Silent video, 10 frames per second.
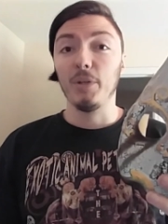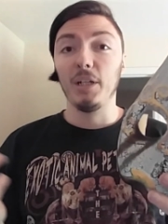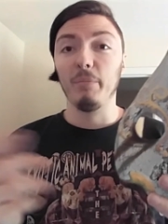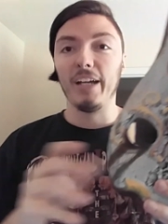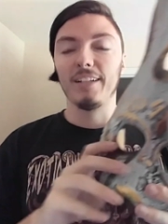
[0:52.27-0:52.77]

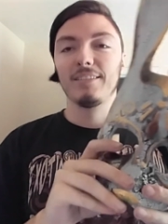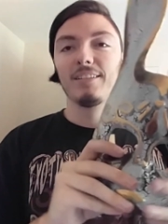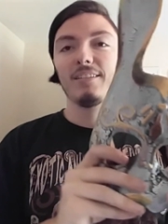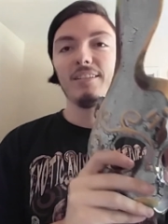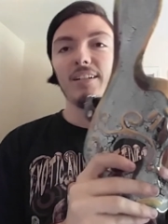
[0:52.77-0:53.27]
bunny mask
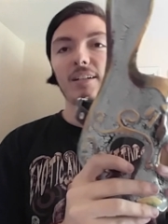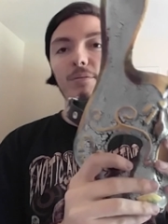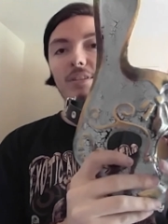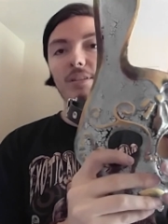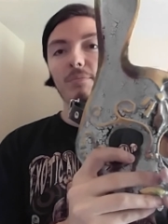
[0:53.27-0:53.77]

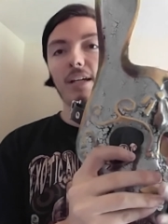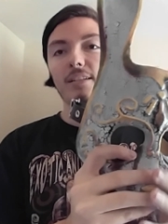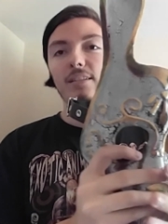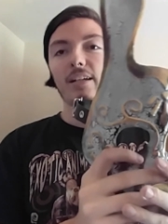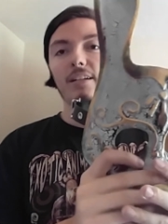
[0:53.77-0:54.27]
with some
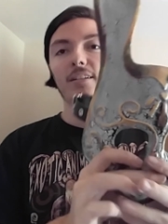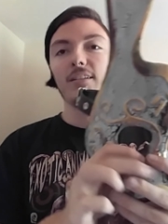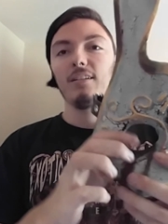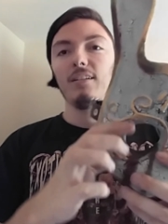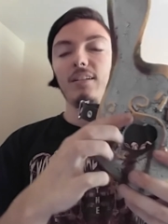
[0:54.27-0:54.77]
nice, I
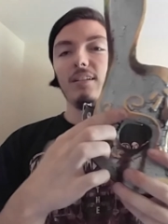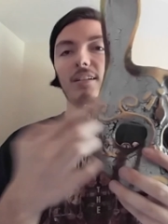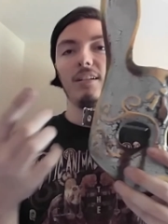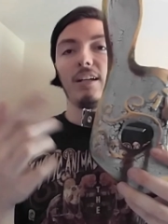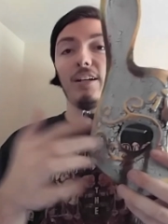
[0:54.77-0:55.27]

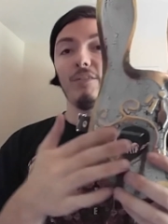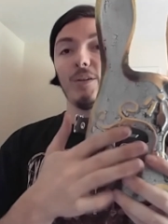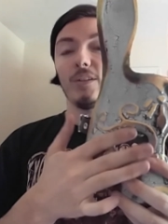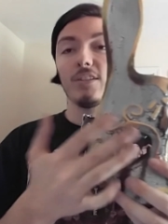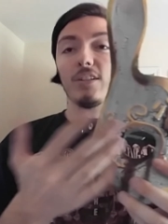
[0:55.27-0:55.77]
don't even
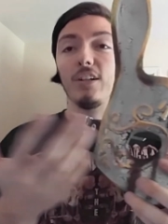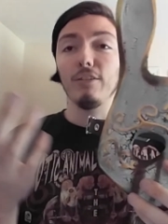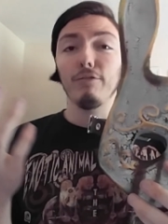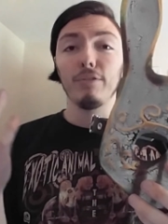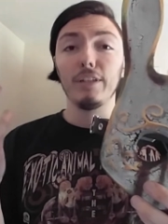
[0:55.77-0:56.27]
know what it's
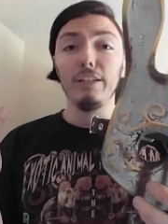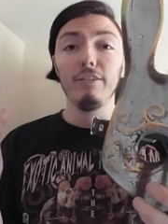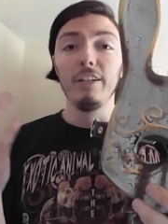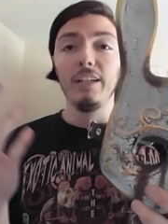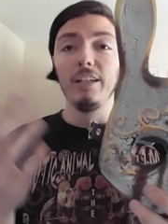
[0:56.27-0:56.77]
called,
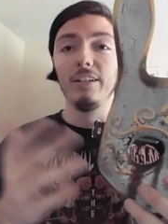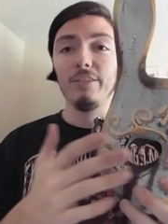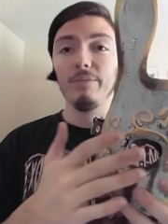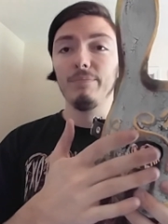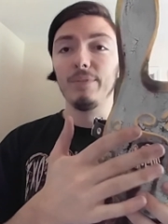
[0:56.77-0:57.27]
filigree
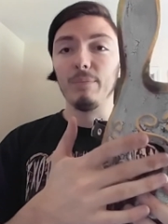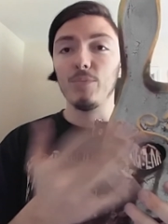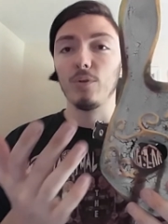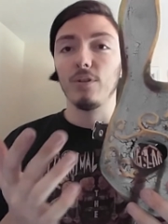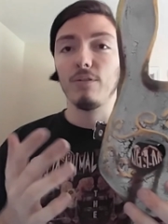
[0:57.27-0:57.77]
or some
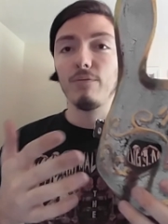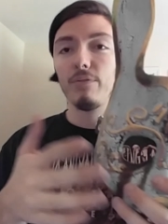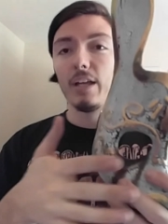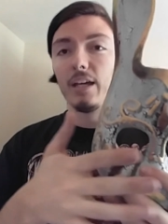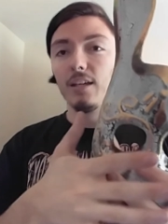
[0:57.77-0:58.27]
sort of
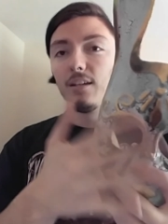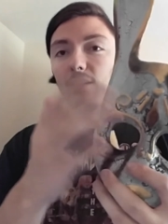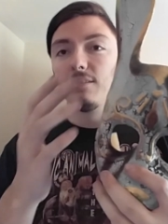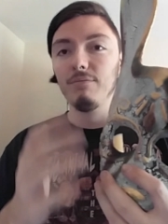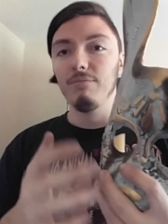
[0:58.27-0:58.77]

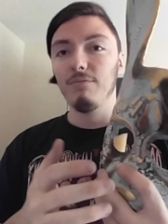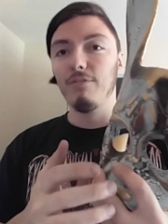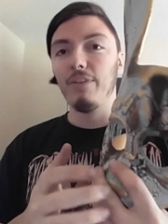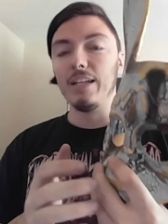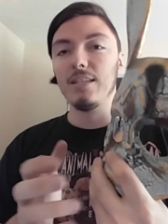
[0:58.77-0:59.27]

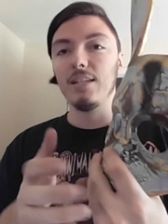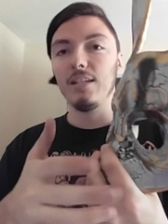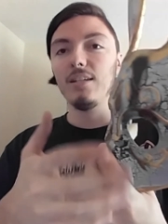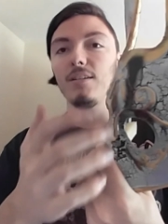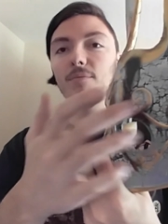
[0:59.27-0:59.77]

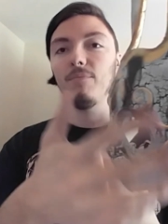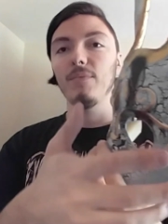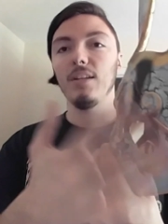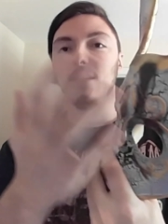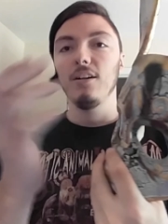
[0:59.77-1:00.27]
fancy
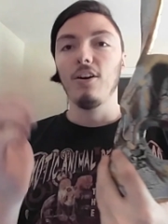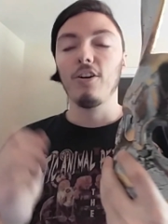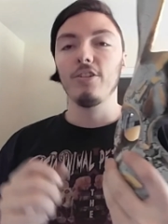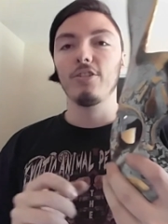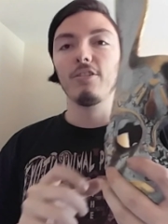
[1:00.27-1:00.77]

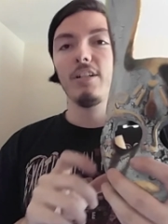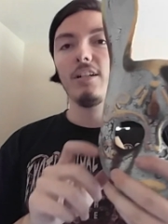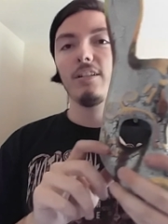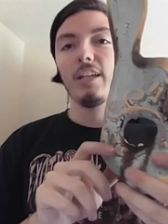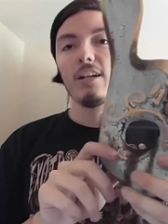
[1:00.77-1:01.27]
artistry
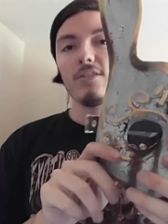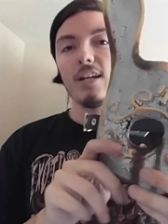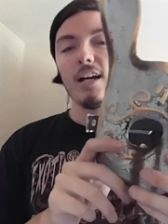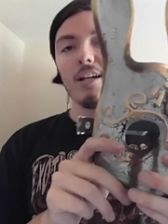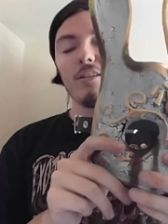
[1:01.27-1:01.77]
on the
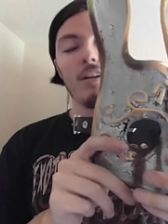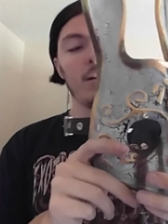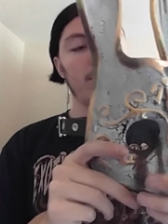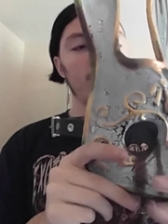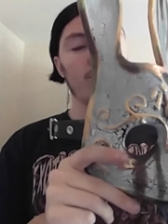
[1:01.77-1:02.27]
outside,
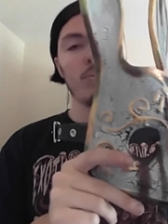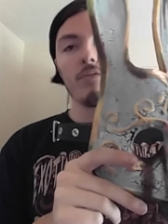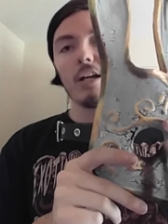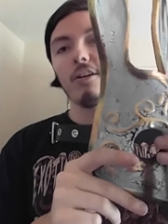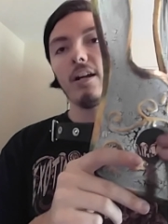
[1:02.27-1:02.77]
just sort of
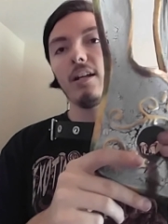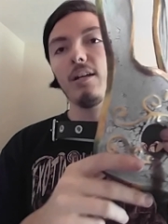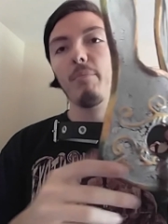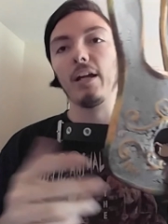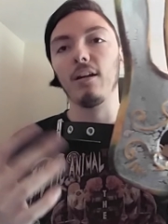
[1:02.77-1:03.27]
decorating
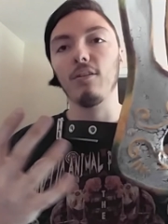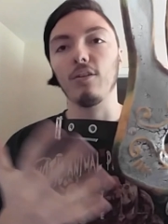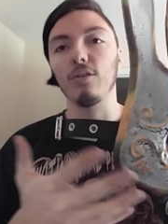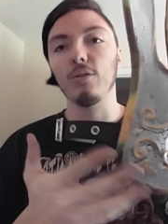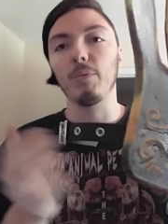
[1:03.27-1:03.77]
it, making it
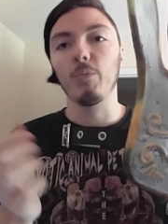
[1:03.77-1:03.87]
look a little bit